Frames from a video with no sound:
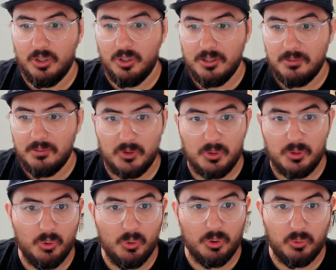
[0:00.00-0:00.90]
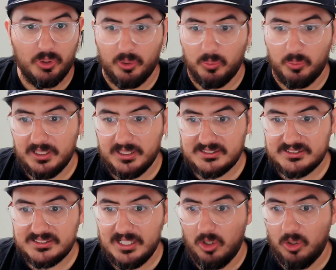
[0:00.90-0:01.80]
the point where we can
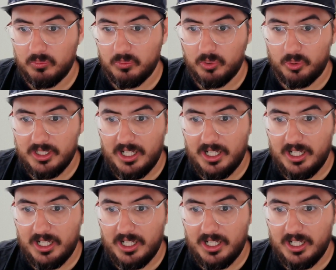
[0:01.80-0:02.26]
sell or not?